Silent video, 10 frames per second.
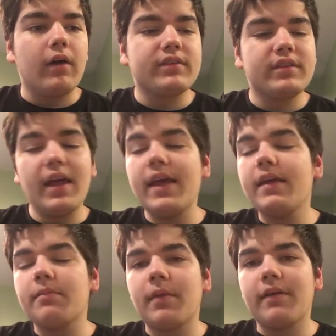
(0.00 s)

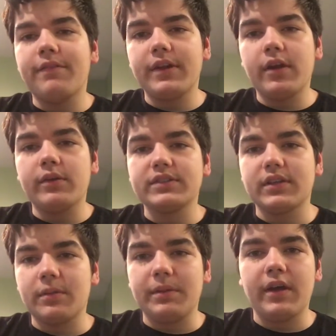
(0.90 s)
Today, my video is
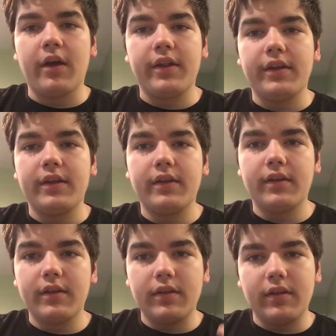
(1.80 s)
going to be on
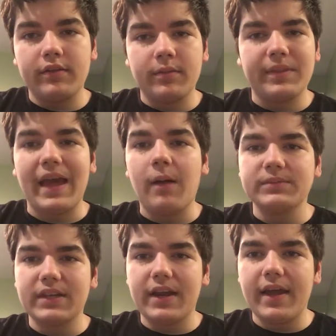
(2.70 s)
some of the
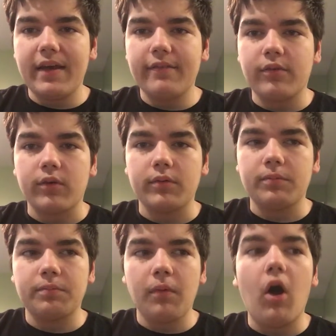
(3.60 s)
albums that I have, or
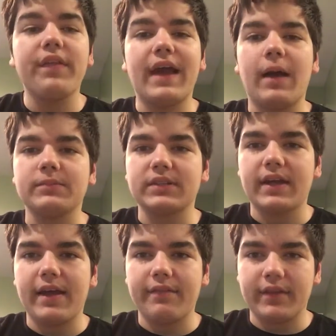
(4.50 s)
all the albums that
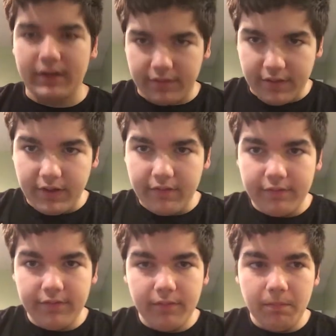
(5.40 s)
I have that I can think
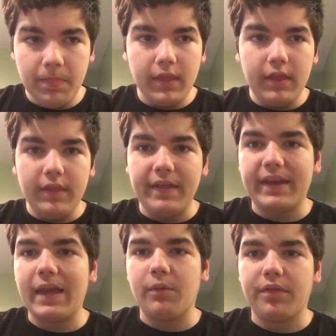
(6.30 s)
of, that
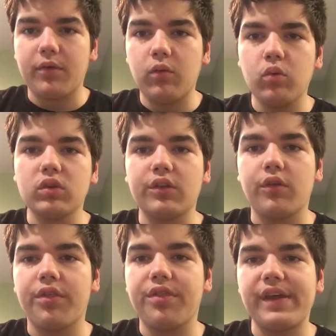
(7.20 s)
came with cool little
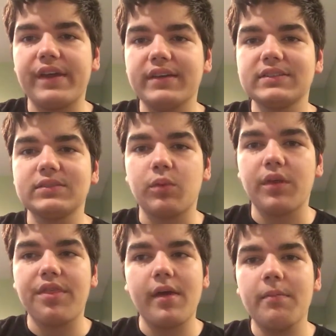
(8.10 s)
things
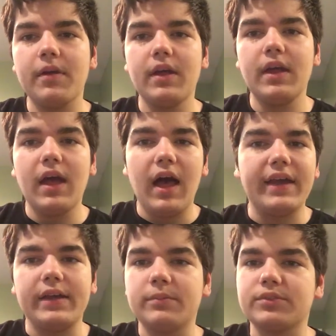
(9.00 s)
with them,
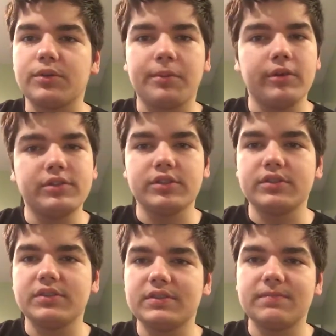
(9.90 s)
items or
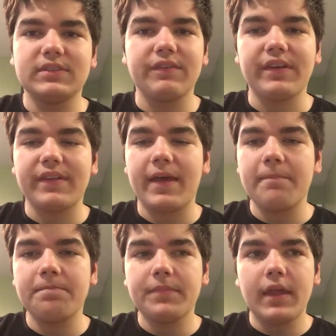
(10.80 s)
posters, stuff like
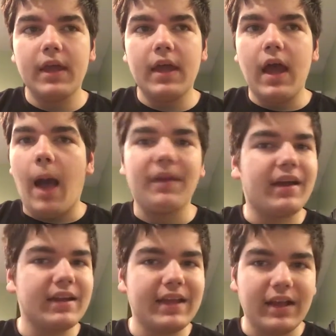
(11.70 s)
that. I'm not
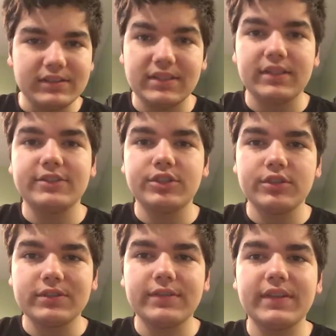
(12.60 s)
going to count
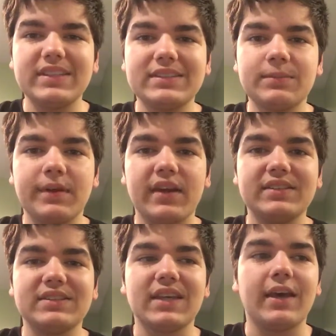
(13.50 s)
signatures for this
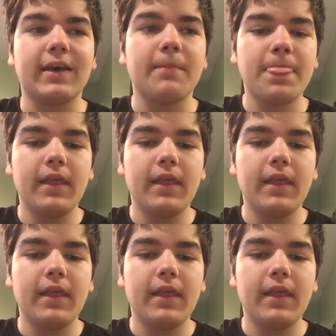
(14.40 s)
because I